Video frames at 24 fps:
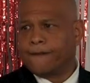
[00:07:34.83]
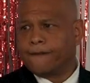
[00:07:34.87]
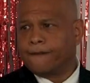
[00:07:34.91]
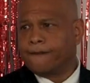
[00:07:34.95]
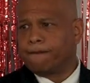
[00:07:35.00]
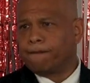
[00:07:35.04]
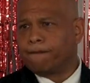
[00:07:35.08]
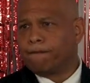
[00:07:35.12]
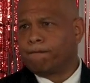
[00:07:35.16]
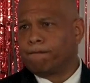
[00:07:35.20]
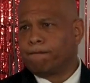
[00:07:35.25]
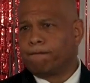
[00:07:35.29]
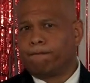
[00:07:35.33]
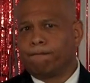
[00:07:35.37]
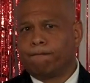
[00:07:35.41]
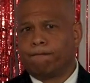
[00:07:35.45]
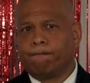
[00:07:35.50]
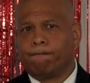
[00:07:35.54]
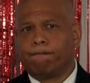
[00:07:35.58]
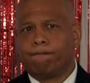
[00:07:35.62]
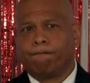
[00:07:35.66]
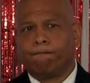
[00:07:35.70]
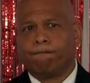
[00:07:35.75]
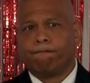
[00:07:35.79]
Oakdale
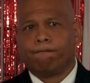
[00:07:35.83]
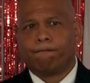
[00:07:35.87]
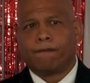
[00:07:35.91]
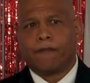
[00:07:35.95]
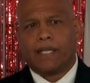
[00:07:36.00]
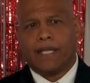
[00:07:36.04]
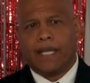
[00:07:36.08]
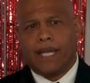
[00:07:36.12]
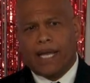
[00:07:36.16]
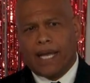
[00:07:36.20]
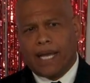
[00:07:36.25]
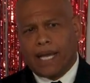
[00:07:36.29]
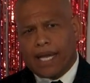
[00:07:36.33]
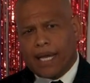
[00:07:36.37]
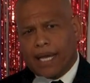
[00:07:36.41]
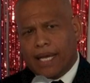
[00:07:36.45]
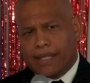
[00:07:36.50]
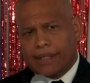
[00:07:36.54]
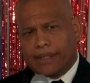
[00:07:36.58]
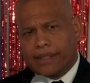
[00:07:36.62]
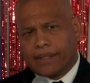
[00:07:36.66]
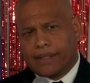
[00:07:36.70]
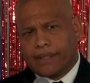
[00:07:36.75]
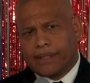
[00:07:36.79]
Kids, Jason,
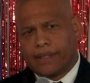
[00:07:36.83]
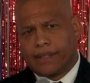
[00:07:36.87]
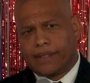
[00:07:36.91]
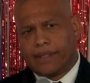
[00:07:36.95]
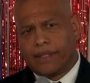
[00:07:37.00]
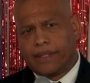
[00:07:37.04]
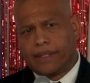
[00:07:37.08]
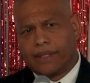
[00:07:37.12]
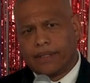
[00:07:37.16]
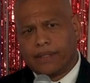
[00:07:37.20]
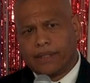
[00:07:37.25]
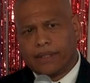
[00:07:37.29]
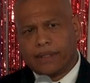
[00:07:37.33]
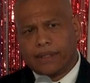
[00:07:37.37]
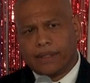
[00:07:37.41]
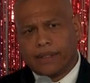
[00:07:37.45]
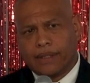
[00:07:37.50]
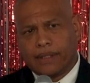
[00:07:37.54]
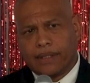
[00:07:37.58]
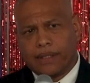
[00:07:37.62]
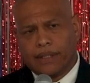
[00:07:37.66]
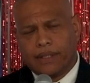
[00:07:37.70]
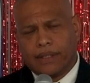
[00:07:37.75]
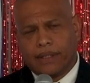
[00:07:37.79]
yes.
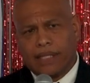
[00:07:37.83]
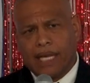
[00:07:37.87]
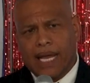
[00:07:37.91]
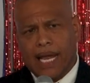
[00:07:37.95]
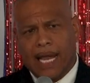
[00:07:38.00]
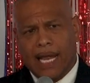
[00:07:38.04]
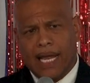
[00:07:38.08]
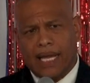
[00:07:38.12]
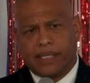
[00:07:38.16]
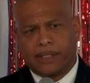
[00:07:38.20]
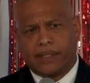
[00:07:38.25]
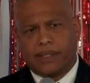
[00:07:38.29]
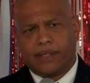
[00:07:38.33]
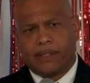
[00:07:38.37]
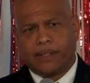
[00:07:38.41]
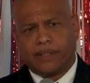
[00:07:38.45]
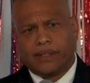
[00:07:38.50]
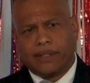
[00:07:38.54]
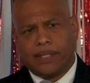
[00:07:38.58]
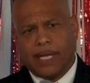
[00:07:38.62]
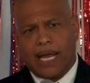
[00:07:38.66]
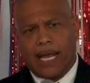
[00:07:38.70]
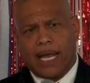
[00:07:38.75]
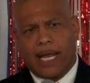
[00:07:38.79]
Brian, yes.
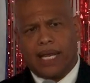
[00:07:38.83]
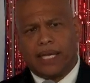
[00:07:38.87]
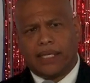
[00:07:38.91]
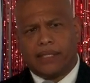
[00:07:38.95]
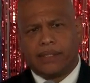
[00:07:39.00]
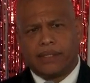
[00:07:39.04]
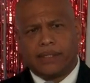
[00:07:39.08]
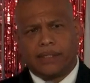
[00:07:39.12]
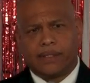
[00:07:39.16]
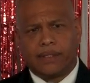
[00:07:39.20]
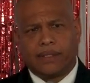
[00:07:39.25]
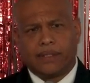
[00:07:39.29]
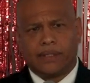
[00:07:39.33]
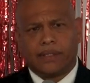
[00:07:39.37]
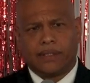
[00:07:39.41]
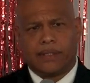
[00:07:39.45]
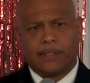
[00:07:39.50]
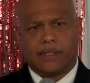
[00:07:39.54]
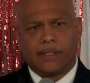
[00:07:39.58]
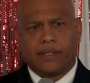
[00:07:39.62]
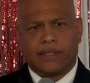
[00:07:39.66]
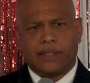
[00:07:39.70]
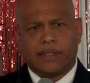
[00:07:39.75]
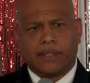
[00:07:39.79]
Yes.
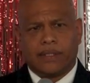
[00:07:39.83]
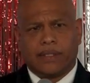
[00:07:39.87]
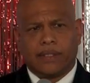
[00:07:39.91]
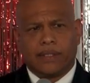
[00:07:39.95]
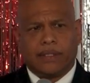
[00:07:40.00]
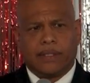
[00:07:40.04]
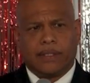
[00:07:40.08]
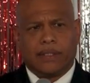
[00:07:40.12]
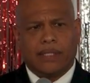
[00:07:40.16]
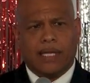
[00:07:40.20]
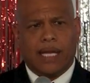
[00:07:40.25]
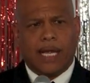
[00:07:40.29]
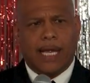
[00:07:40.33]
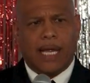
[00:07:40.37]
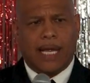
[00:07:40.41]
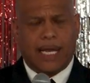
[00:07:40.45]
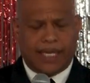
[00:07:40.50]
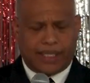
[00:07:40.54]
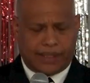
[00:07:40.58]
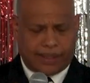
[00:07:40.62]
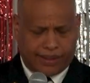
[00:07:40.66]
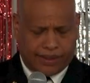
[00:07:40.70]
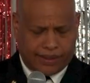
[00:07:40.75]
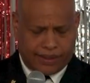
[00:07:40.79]

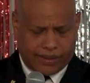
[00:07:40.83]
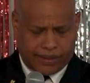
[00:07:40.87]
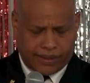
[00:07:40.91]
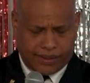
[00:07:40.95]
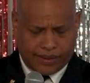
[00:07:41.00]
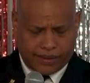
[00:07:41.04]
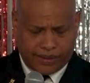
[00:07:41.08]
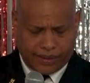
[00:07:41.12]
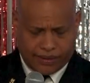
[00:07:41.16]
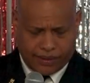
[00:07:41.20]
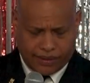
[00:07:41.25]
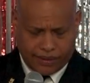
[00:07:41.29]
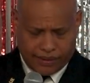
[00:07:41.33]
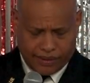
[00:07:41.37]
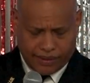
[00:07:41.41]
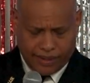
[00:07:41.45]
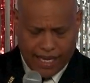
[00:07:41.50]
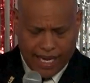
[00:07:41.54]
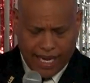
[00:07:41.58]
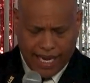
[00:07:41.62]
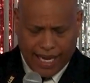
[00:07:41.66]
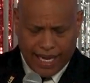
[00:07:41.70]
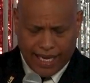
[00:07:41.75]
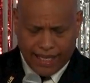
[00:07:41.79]
Yes. Jennifer.
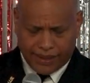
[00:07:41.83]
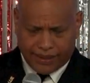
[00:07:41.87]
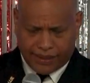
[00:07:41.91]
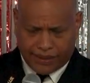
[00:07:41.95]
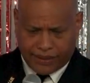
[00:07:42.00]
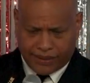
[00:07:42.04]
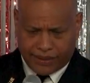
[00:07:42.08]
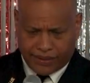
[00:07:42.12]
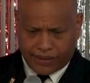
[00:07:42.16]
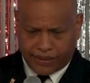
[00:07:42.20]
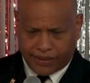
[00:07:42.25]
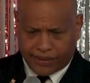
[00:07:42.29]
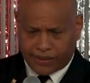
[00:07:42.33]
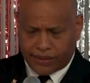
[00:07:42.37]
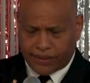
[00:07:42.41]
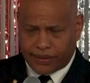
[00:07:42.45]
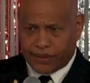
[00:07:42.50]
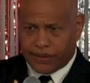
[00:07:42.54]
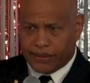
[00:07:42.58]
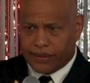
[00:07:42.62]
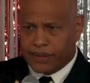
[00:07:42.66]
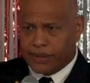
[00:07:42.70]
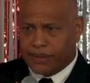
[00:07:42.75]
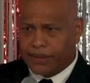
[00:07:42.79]
Yes.
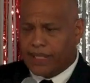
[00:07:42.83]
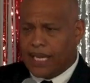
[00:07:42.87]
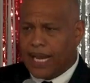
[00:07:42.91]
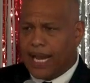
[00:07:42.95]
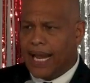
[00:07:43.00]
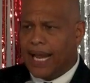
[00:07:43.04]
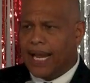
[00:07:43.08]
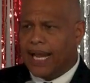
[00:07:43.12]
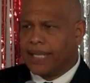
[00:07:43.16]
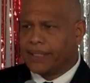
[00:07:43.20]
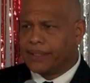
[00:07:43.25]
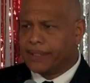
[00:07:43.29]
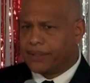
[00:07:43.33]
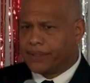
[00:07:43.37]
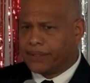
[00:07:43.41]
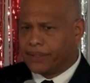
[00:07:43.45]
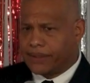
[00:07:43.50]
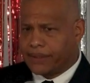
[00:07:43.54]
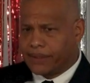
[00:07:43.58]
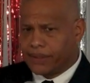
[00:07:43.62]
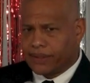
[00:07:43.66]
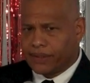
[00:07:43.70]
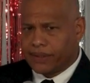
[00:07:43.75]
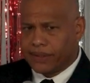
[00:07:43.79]
Jamal.
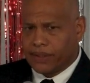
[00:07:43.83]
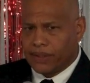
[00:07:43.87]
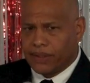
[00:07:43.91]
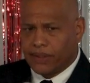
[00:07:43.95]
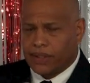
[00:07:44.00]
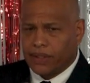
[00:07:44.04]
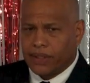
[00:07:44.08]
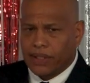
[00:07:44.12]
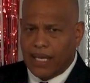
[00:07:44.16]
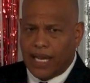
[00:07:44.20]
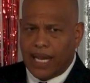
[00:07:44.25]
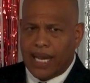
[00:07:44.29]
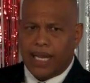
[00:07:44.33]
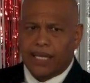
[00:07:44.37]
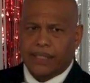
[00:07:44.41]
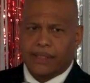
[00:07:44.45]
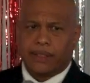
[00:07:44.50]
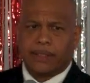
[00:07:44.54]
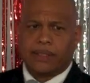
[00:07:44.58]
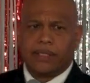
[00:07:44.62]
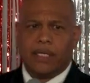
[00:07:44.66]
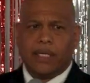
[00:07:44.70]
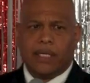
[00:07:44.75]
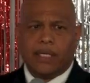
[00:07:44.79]
Yes. Amen.
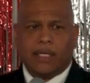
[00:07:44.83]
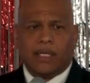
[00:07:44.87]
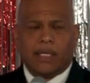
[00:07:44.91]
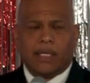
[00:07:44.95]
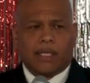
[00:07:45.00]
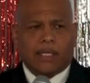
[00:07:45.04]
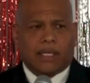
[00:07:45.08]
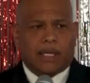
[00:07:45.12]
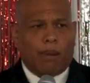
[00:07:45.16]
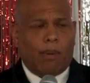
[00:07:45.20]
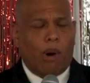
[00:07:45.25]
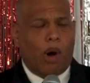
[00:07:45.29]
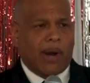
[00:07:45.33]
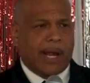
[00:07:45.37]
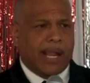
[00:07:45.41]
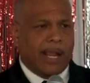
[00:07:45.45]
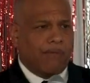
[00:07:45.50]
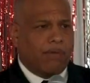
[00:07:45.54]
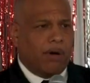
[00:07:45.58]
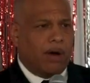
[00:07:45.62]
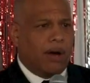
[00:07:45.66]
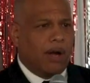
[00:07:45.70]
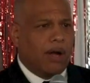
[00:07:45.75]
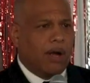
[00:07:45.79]
Yes. Come on,
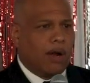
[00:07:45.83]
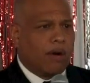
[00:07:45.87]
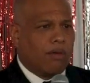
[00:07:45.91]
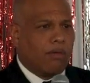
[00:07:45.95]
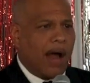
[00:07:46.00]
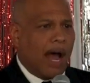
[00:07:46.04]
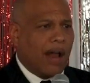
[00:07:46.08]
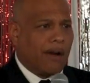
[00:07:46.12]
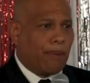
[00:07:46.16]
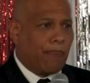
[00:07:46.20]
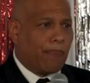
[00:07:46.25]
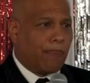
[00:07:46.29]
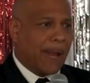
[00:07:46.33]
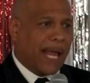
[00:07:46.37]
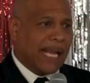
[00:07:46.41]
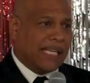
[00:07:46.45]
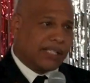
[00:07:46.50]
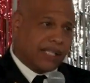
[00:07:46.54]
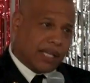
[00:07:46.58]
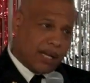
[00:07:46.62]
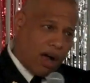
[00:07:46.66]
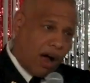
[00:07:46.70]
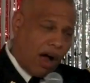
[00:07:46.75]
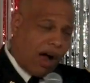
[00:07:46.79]
give a round of
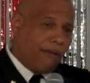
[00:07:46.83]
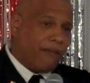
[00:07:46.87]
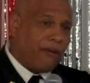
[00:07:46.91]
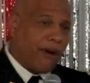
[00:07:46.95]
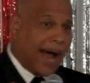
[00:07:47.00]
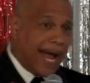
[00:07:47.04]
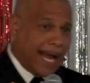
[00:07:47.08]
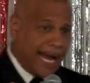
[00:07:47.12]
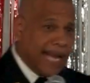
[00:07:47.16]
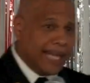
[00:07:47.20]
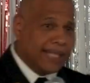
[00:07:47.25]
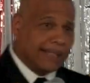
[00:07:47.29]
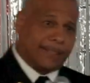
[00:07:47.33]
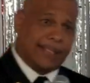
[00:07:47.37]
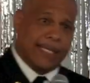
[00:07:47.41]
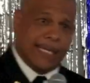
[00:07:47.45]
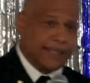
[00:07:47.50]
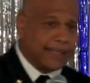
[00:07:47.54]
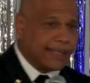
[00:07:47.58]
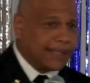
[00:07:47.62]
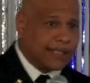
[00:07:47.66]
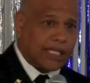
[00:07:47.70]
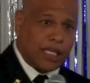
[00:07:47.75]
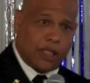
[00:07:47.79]
applause to God for our
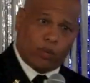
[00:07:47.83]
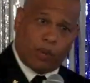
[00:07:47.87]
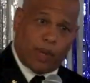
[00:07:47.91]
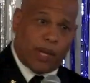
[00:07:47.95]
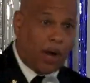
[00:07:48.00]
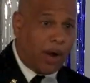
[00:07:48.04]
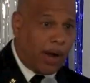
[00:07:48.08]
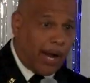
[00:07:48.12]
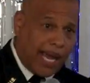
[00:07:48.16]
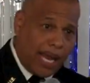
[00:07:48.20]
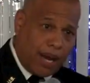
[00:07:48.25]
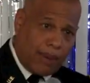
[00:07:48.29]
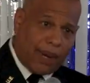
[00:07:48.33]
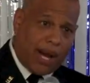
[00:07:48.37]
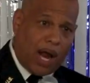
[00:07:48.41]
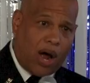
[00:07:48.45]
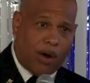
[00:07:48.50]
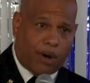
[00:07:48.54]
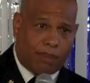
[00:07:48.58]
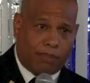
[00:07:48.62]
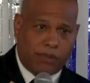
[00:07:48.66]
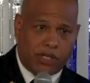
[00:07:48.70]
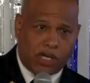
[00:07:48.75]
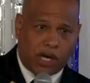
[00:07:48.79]
ancestors, because we're not here
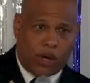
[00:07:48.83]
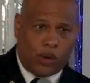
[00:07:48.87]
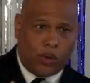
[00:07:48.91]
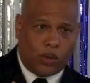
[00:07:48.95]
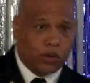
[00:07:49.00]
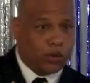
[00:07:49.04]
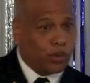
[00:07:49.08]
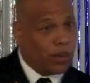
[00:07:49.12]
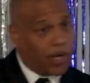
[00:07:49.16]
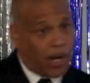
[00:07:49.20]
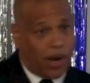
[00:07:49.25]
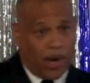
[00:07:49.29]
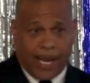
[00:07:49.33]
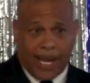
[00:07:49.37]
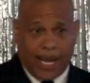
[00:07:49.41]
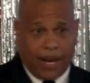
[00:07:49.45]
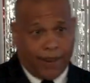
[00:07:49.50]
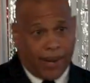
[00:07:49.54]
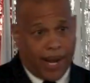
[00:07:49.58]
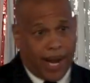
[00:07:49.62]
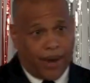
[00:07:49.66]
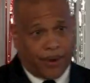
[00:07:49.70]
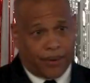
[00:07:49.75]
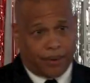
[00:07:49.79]
without them, Jones. We're not
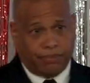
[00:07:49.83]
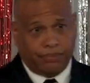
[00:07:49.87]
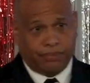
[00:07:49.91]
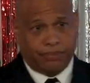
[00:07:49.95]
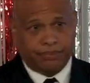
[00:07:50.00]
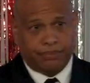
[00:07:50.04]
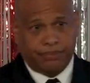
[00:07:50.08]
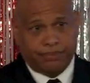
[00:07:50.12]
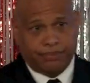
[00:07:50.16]
here without them.